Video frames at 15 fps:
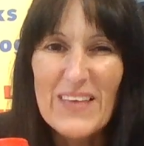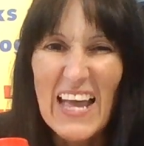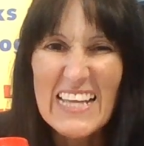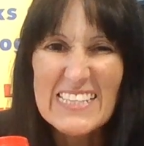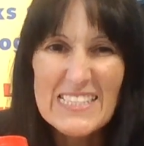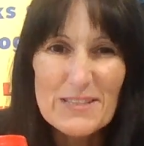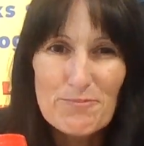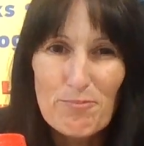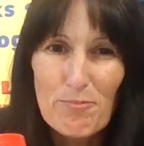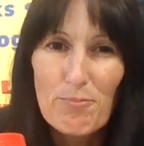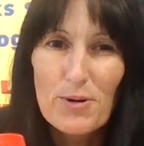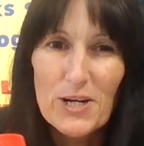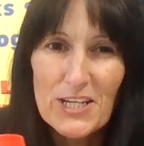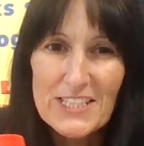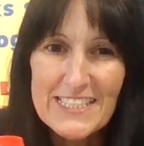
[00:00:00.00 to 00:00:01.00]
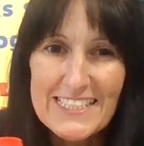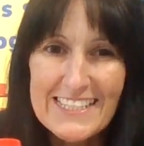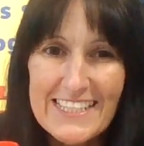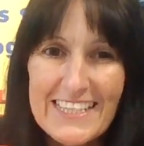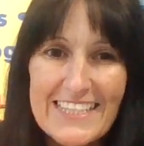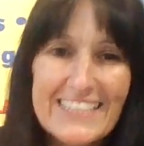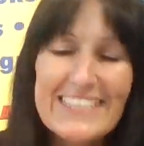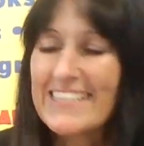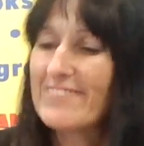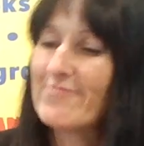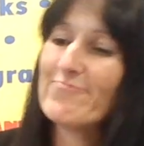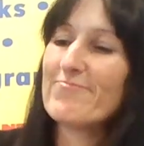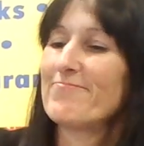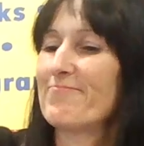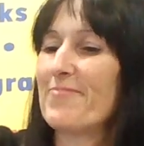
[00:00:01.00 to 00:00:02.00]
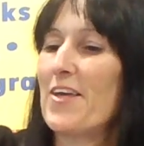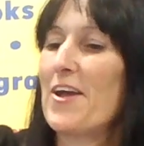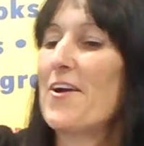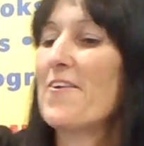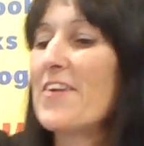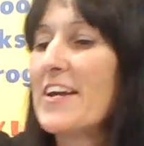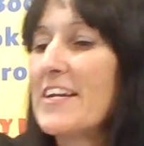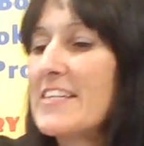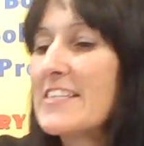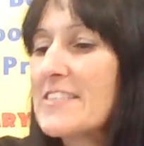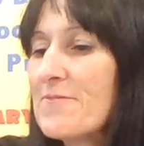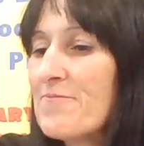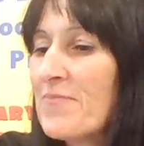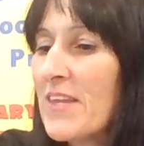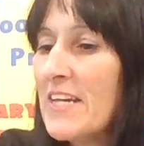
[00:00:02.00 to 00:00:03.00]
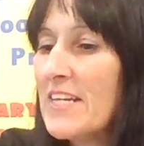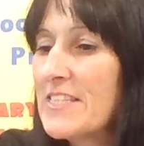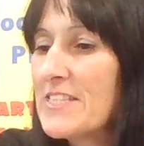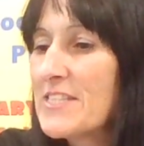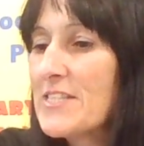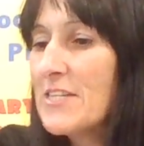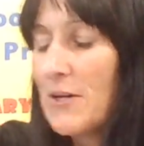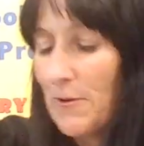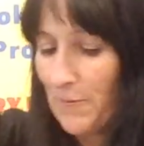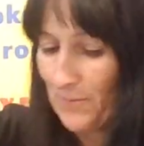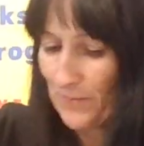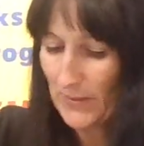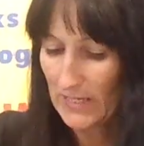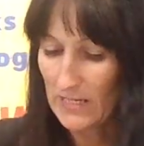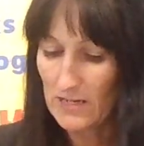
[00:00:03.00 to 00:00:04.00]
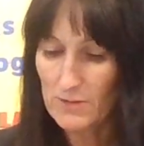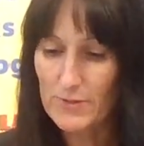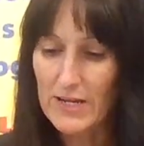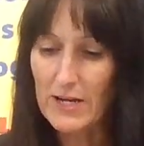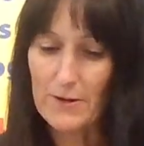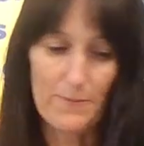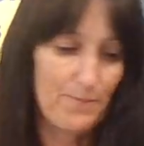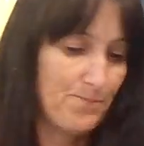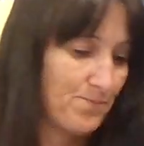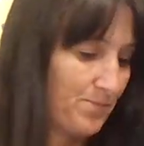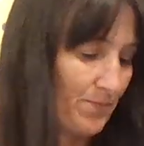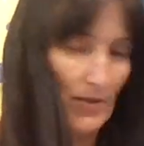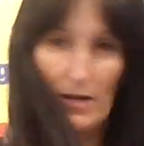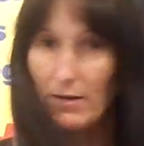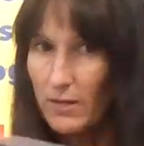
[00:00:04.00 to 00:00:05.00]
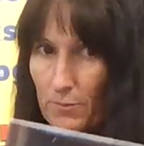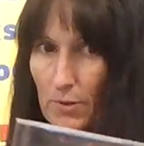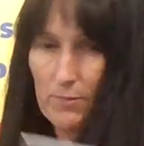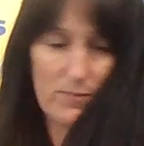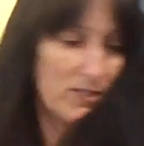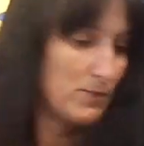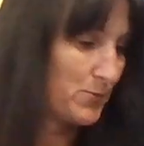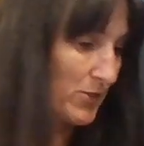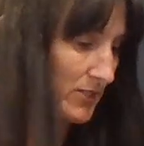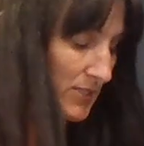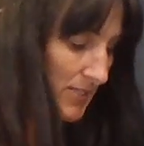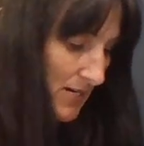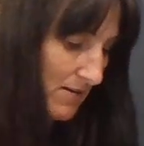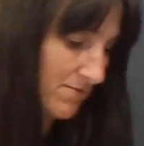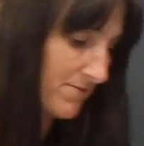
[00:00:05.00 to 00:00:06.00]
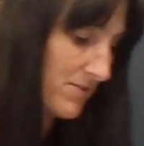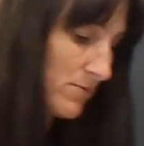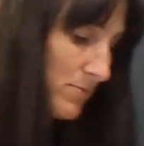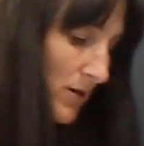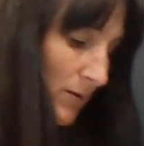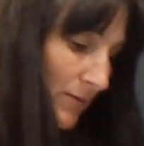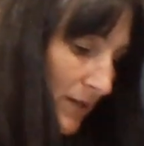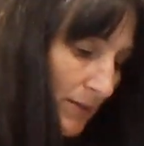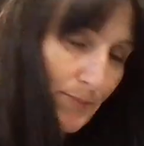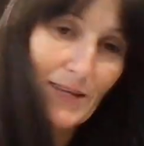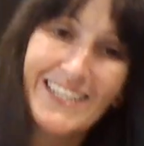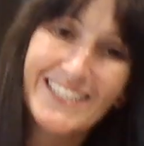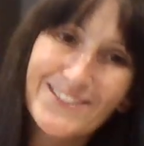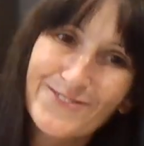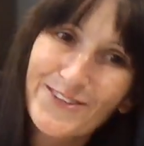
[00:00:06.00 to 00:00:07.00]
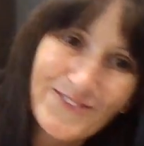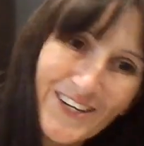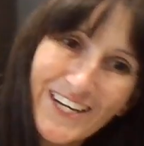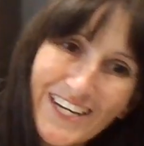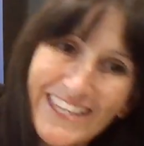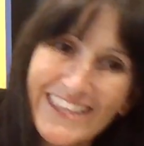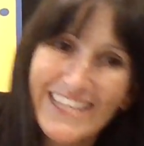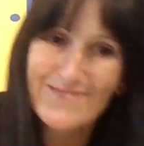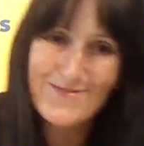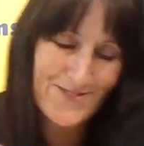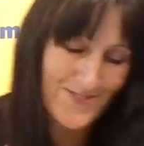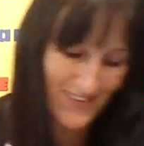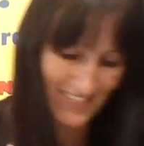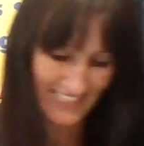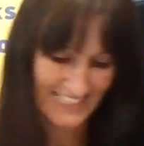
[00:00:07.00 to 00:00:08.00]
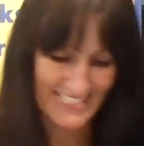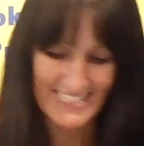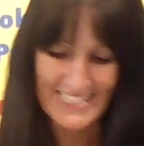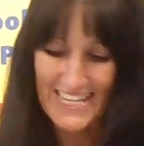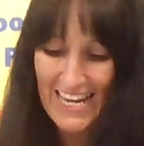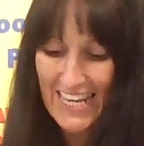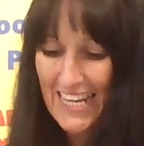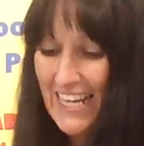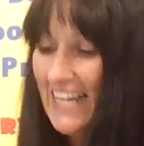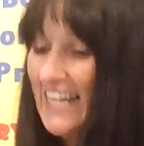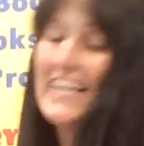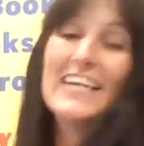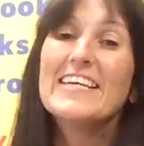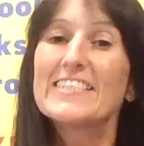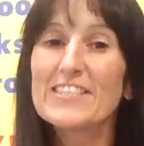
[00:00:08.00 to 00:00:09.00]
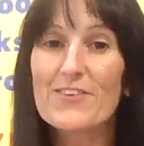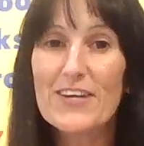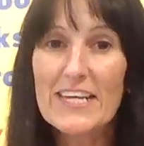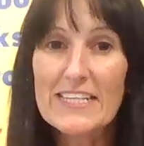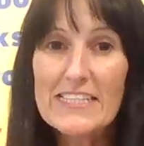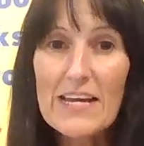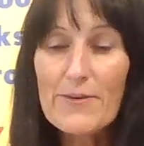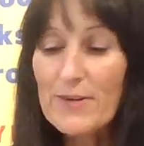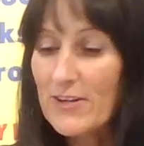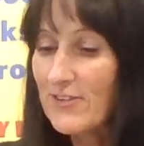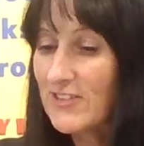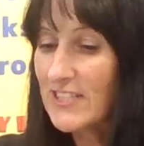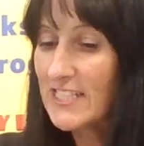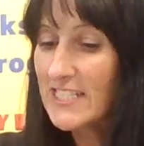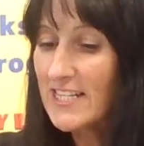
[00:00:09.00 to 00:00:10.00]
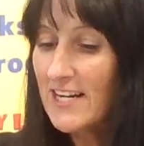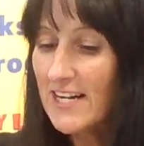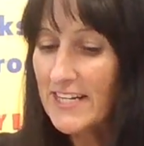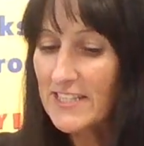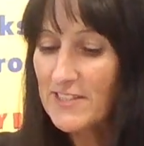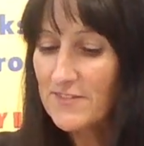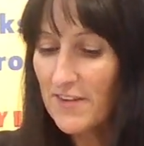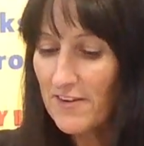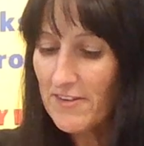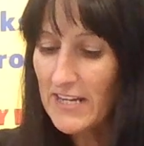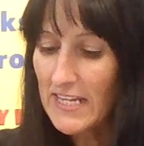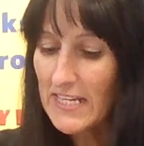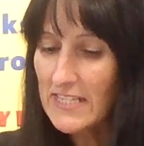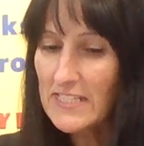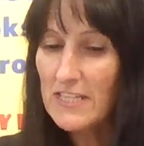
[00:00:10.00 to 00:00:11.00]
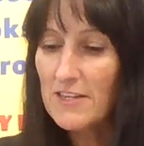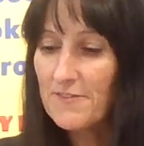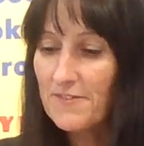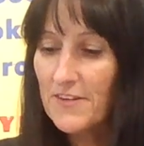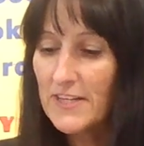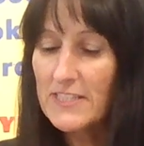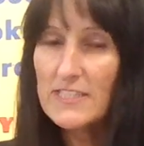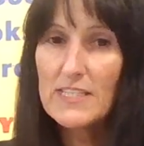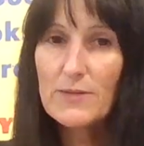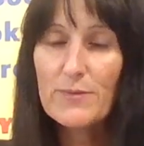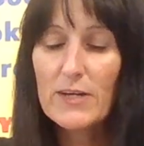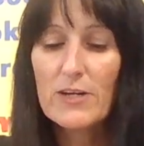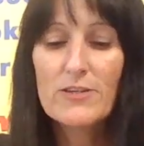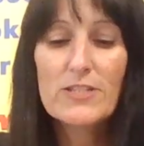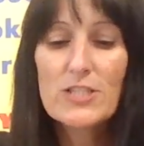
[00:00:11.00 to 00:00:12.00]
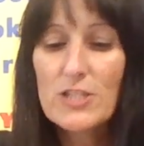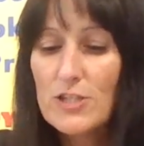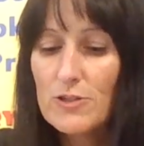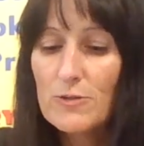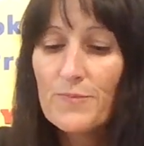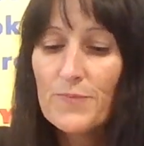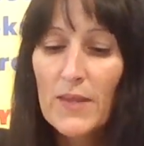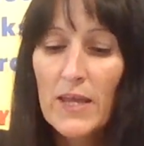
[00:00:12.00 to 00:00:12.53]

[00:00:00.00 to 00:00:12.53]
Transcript: and some bird seed. All right, so here we go. I'm going to pop these books down for a moment because we've heard them already today. So here's how we're going to start. It's very easy. The first thing we're going to do